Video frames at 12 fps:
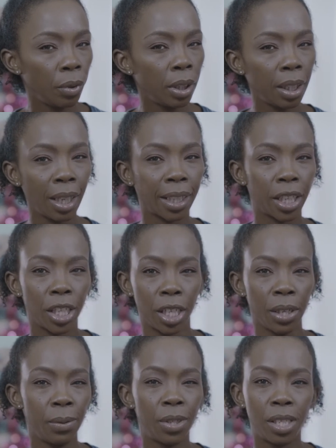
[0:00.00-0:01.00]
really like a
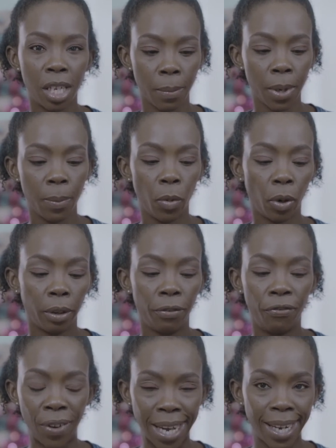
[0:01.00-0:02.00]
huge Demi Moore
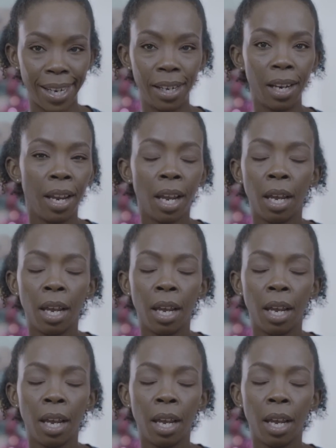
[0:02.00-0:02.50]
fan,